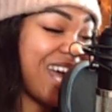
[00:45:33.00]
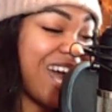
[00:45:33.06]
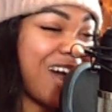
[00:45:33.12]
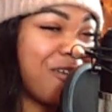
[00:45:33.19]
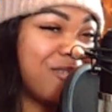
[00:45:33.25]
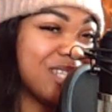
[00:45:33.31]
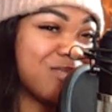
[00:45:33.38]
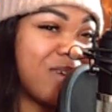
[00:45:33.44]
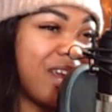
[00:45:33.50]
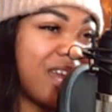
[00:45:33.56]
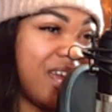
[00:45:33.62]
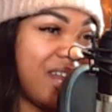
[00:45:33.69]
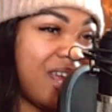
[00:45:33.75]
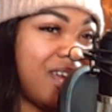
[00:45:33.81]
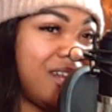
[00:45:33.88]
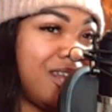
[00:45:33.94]
I was
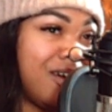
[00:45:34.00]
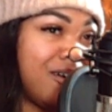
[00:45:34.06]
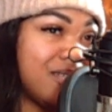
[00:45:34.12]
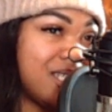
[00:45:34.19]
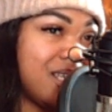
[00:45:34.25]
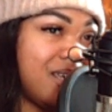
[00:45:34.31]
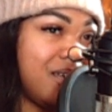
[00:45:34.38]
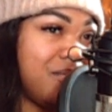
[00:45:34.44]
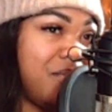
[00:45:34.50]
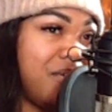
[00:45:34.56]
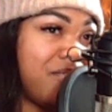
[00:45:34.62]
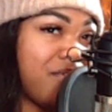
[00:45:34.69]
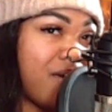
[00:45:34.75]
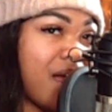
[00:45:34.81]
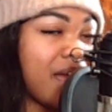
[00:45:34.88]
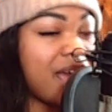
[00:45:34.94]
working at Delta
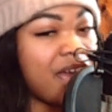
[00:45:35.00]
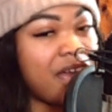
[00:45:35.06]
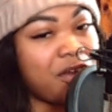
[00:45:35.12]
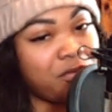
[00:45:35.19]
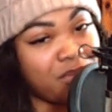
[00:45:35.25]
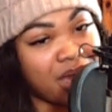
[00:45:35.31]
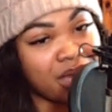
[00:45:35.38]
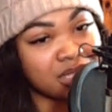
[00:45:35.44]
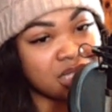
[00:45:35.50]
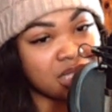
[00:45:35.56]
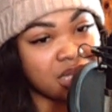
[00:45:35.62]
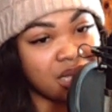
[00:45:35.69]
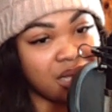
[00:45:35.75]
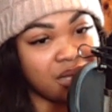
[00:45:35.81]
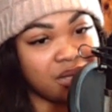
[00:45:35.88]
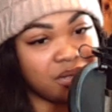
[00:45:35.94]
before I came back to
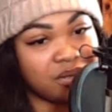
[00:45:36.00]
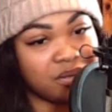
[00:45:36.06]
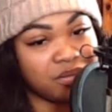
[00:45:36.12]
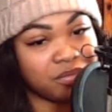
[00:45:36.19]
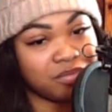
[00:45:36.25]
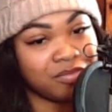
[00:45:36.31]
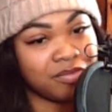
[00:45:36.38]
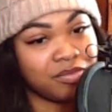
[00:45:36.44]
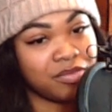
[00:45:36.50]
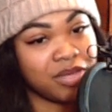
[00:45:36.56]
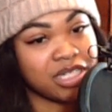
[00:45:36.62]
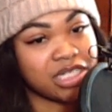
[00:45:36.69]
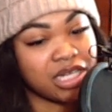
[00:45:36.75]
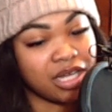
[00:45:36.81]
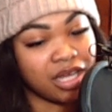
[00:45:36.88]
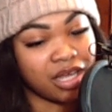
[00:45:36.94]
um,
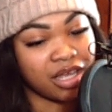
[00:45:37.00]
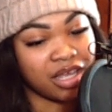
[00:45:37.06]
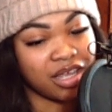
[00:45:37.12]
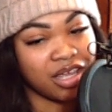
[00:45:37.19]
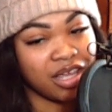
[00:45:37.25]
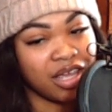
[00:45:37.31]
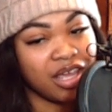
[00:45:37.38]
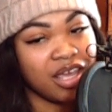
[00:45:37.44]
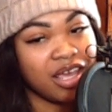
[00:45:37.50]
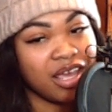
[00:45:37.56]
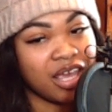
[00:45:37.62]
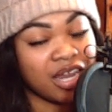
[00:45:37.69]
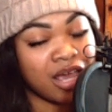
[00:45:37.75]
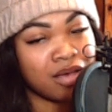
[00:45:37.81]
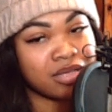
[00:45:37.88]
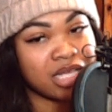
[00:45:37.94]
Michigan, mm -hmm.
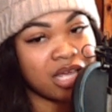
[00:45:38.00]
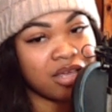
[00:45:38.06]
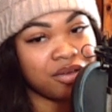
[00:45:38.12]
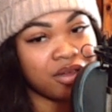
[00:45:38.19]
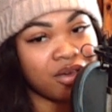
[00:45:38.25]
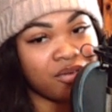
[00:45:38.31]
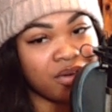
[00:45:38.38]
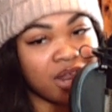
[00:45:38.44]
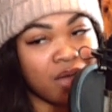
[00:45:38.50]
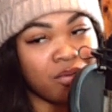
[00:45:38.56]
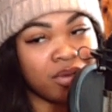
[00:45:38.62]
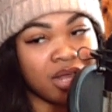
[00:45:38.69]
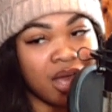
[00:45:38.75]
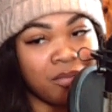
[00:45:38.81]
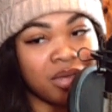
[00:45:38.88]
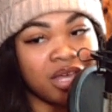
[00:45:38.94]
and I was like, you know what? I
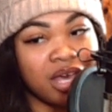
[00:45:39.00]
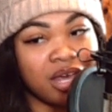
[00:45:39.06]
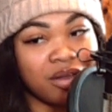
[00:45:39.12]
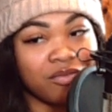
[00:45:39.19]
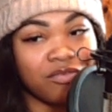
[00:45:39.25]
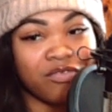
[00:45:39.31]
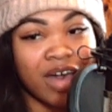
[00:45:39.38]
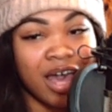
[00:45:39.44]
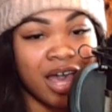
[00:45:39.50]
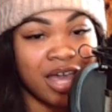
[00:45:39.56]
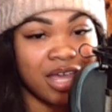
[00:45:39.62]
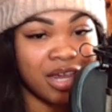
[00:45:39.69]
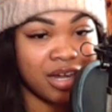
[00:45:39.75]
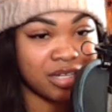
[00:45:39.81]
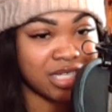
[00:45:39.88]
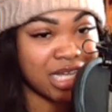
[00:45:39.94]
want. I'm gonna get them five
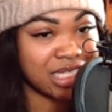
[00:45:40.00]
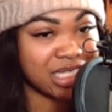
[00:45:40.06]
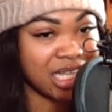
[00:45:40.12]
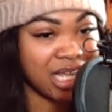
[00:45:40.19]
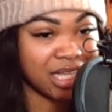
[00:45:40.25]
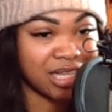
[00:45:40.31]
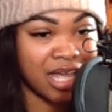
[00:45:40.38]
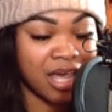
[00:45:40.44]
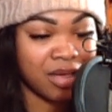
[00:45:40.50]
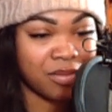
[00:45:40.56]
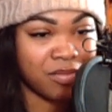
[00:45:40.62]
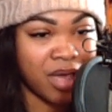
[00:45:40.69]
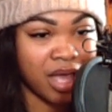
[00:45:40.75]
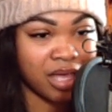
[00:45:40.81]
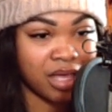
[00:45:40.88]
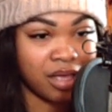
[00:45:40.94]
years. I said that
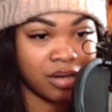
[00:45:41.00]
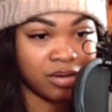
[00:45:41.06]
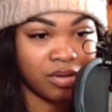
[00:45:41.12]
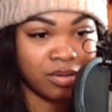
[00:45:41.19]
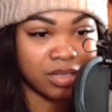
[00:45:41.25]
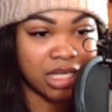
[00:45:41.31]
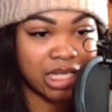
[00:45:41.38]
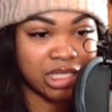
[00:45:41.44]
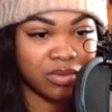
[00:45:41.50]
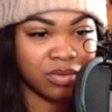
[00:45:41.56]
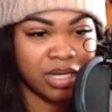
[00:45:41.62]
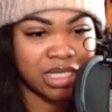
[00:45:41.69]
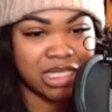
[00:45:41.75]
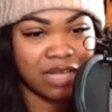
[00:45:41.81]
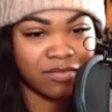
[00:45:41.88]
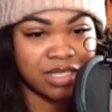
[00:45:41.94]
back in what was that
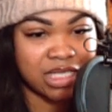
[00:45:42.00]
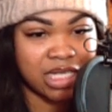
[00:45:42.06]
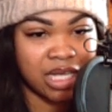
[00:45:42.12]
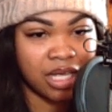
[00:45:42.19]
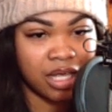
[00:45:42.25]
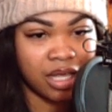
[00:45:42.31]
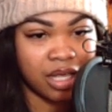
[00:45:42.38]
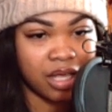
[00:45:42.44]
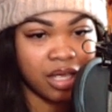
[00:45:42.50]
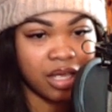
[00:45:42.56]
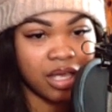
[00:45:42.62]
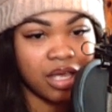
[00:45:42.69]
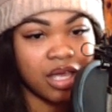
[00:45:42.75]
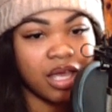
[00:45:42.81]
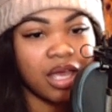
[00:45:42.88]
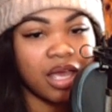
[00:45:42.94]
2017. Mm.
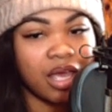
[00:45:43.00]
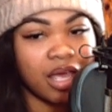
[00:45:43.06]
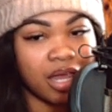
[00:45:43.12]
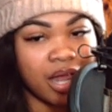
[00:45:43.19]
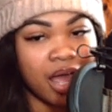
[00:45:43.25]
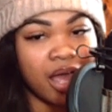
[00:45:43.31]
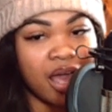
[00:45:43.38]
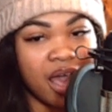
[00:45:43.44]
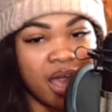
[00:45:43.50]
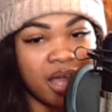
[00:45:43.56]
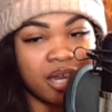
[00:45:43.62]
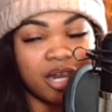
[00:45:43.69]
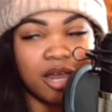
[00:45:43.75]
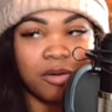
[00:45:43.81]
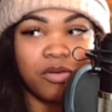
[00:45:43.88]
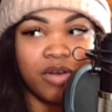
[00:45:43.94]
And I, I,
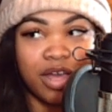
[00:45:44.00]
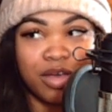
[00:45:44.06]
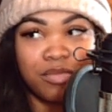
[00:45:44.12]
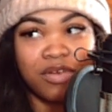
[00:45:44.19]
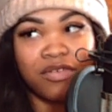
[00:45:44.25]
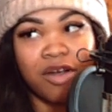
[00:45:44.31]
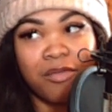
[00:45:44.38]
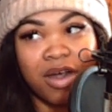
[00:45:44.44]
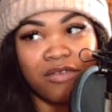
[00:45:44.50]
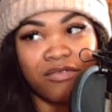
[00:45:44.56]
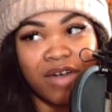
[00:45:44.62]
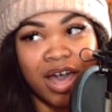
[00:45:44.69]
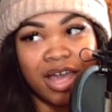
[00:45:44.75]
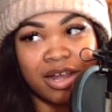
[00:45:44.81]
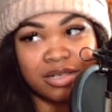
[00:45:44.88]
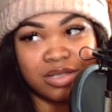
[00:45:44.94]
ended up quitting before my
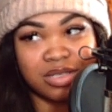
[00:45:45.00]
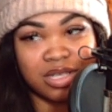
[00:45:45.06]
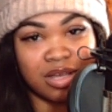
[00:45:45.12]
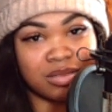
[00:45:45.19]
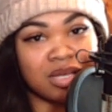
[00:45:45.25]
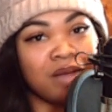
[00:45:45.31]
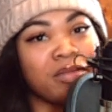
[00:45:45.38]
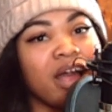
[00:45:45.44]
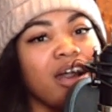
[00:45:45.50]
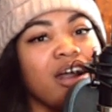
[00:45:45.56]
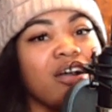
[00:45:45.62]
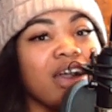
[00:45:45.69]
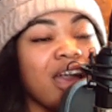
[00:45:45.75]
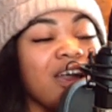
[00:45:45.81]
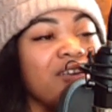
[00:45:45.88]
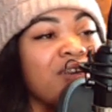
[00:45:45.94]
five years was up. So I'm like,
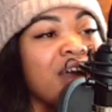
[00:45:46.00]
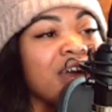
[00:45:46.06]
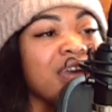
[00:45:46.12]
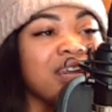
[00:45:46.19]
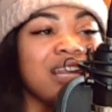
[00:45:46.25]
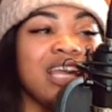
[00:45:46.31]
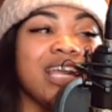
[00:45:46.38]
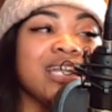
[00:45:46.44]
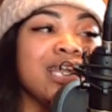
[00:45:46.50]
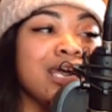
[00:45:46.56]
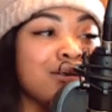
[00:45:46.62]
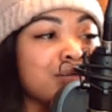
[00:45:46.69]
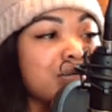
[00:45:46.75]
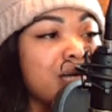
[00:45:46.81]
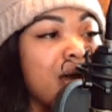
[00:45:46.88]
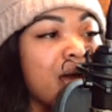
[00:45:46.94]
okay, if I can leave
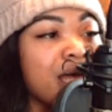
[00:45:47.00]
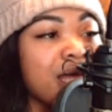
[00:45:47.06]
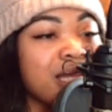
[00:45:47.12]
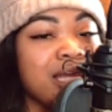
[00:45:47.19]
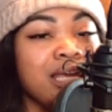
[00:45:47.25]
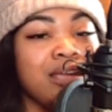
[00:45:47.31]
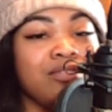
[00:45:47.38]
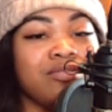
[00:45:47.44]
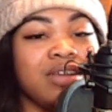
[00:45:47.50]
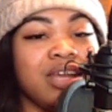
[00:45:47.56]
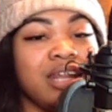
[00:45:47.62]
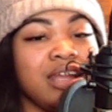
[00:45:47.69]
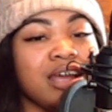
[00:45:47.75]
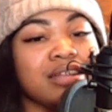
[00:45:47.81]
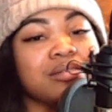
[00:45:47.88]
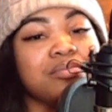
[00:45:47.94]
Delta, I can leave
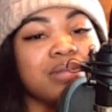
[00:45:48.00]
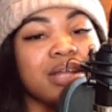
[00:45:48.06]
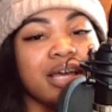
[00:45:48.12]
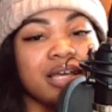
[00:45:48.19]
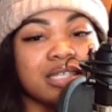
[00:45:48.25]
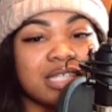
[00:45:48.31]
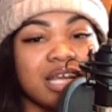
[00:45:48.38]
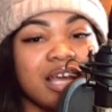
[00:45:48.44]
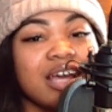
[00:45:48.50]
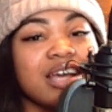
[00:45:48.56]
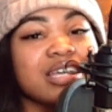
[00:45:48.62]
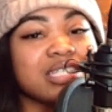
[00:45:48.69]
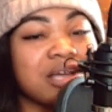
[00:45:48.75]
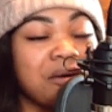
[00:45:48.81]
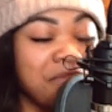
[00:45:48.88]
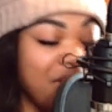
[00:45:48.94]
any other place. Yeah, yeah,
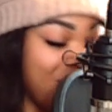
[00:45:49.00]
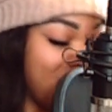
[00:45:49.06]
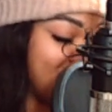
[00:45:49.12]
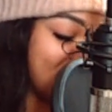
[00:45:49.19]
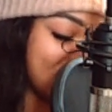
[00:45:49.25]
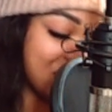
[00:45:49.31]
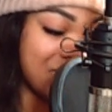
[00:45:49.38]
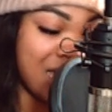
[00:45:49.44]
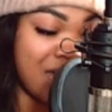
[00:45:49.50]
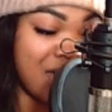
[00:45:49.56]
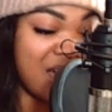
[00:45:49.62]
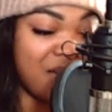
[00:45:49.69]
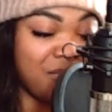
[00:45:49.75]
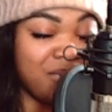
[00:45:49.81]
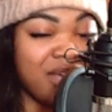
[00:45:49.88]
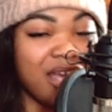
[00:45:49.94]
so yeah. I'm giving this
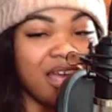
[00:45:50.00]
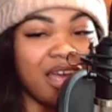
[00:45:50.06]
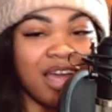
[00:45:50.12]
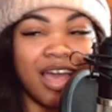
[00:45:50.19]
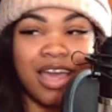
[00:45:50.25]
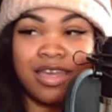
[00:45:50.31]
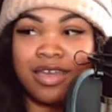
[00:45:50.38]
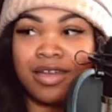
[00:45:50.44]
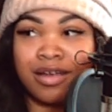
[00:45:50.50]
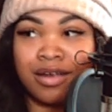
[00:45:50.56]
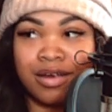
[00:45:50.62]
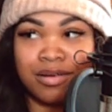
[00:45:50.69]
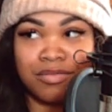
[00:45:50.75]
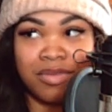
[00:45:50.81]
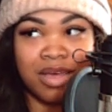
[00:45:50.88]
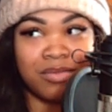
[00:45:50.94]
job a
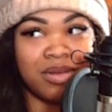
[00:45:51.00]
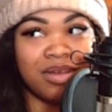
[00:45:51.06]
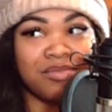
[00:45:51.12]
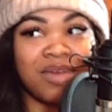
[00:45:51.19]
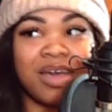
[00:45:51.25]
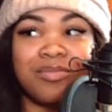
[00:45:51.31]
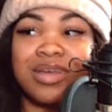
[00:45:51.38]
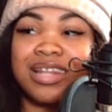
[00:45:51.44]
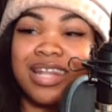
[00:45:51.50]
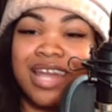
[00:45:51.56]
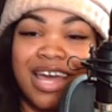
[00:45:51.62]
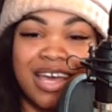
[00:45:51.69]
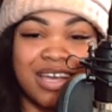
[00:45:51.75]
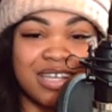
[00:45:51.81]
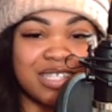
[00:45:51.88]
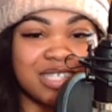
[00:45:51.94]
year, maybe, yeah. maybe
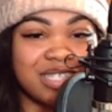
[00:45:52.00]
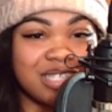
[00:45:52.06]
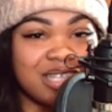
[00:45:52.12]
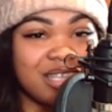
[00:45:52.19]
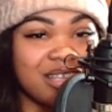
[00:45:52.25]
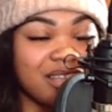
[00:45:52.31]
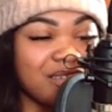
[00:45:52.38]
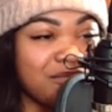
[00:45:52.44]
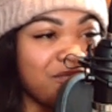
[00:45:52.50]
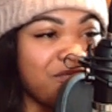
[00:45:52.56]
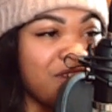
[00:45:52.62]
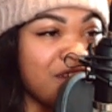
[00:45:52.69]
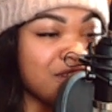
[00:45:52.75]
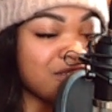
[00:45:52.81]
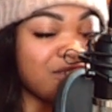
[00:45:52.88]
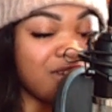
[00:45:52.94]
less. Mm -hmm
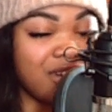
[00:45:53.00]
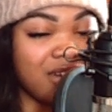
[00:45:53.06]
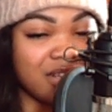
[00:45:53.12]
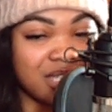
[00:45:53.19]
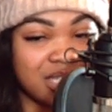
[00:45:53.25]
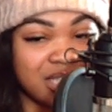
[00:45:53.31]
fingers crossed.